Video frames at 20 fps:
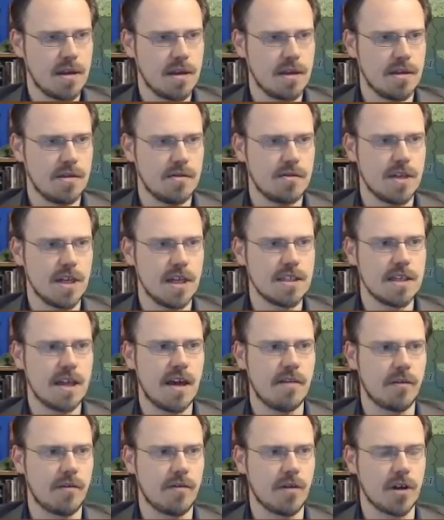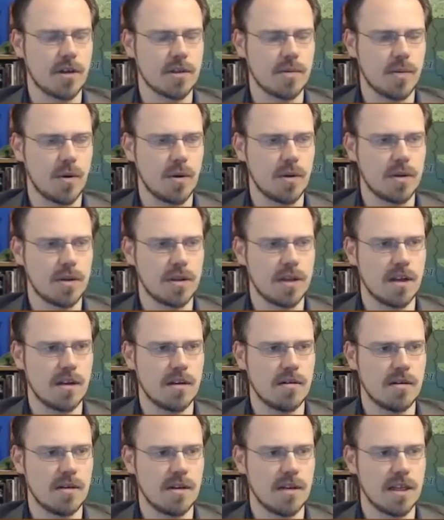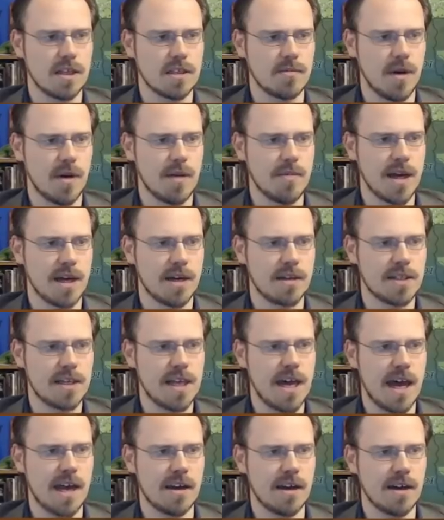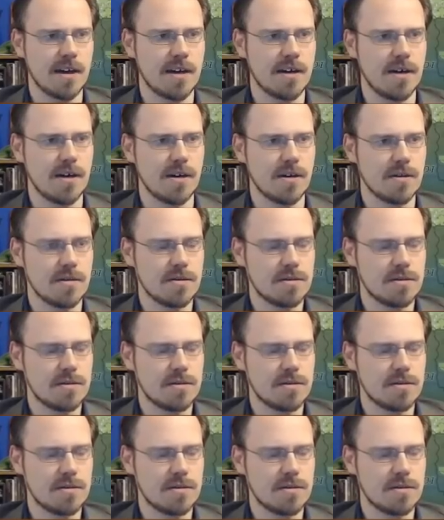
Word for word: If she doesn't have a frostbolt, then this might make her sad. I don't know.